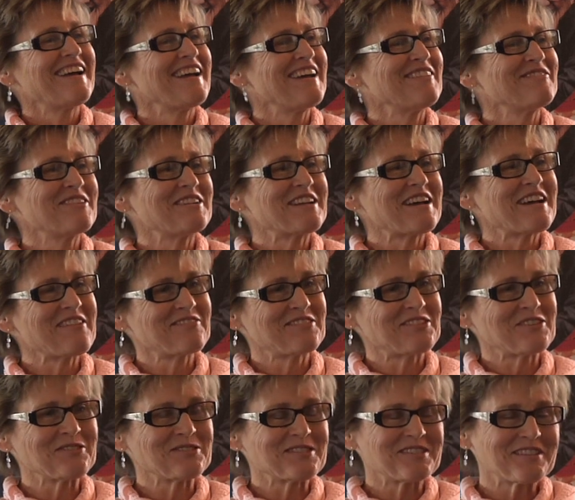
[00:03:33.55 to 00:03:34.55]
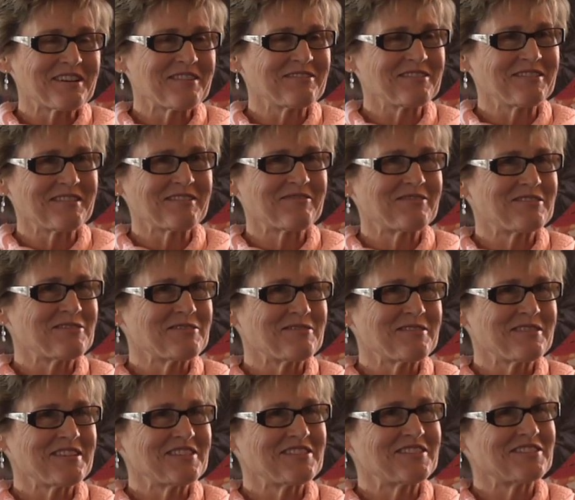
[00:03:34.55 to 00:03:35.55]
And what I have told several of you
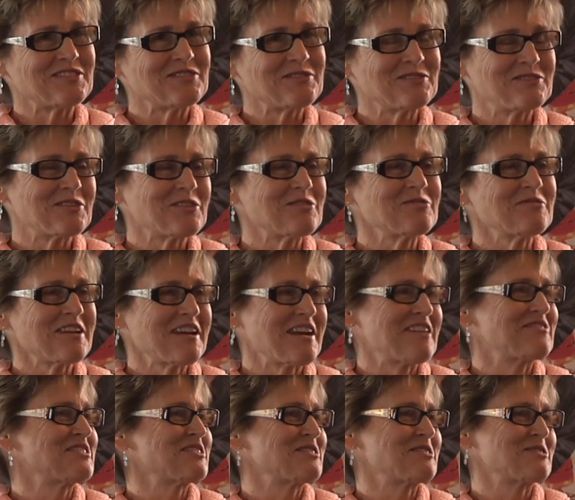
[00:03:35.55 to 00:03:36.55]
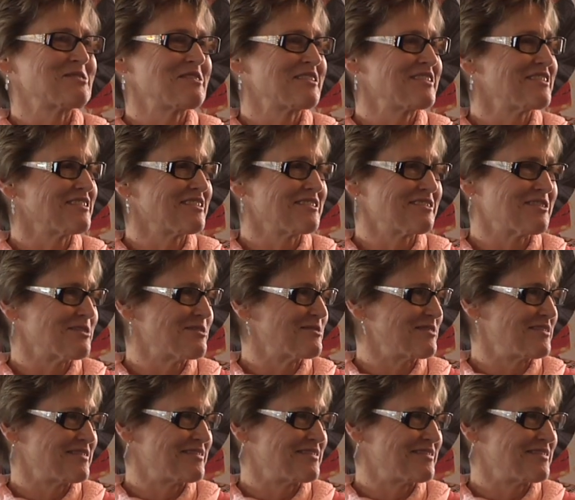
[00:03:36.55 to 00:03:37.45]
is, you don't have to go in there alone.